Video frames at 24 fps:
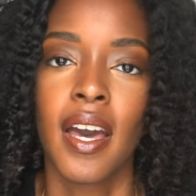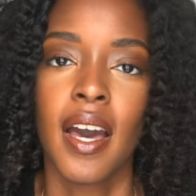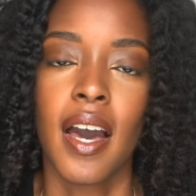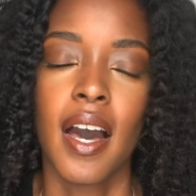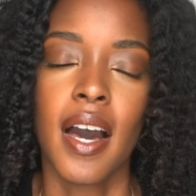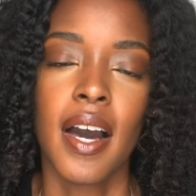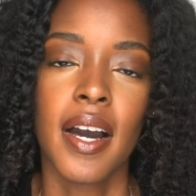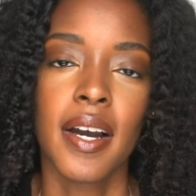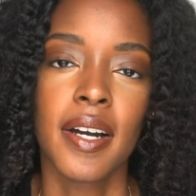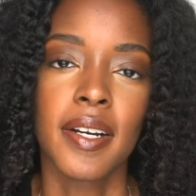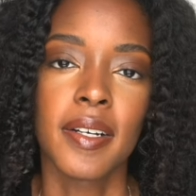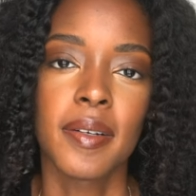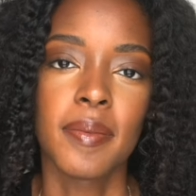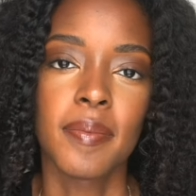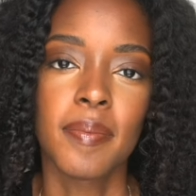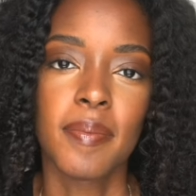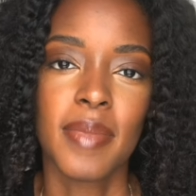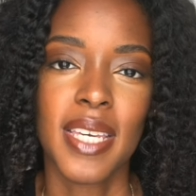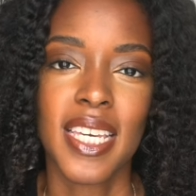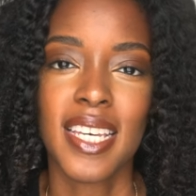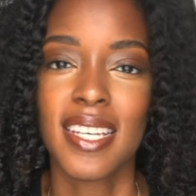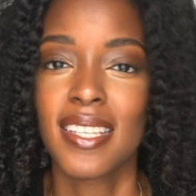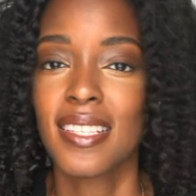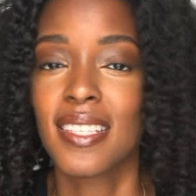Um,
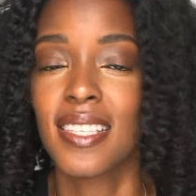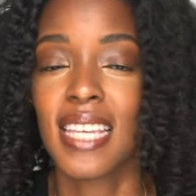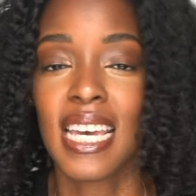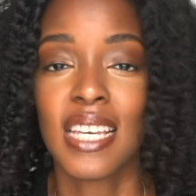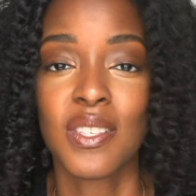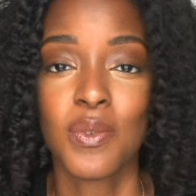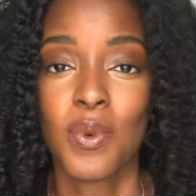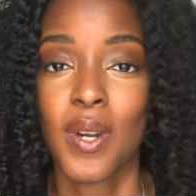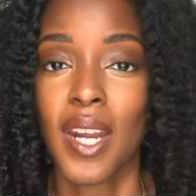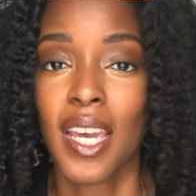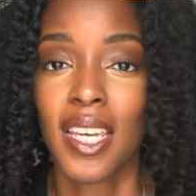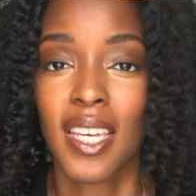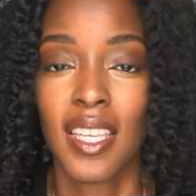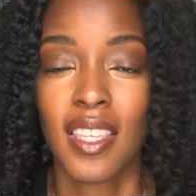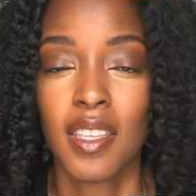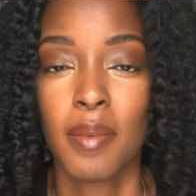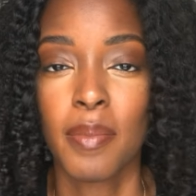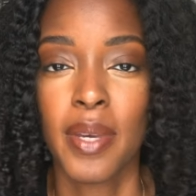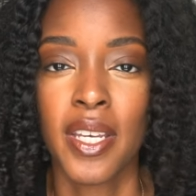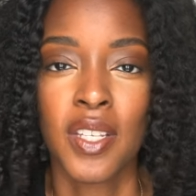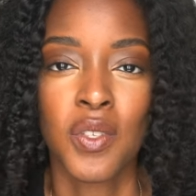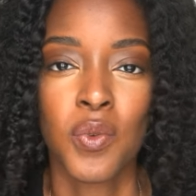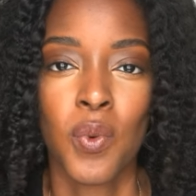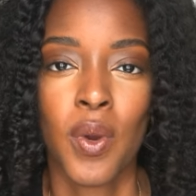because that's when I get the
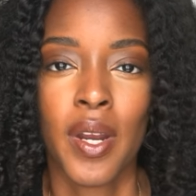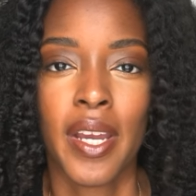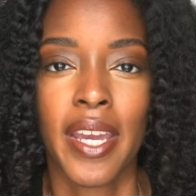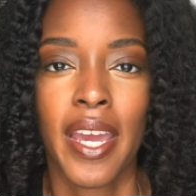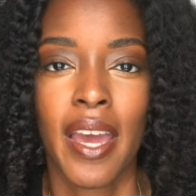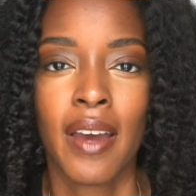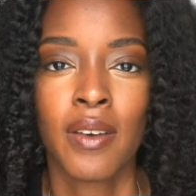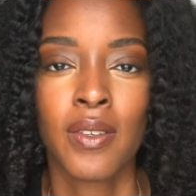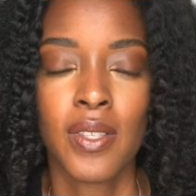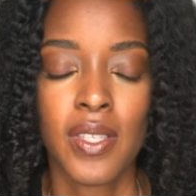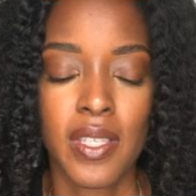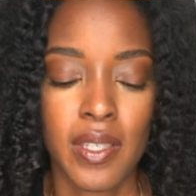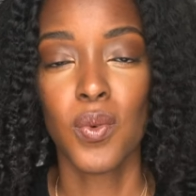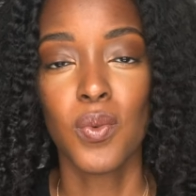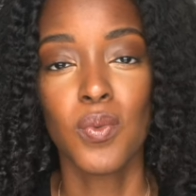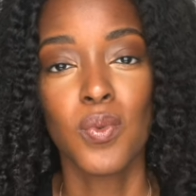best workouts.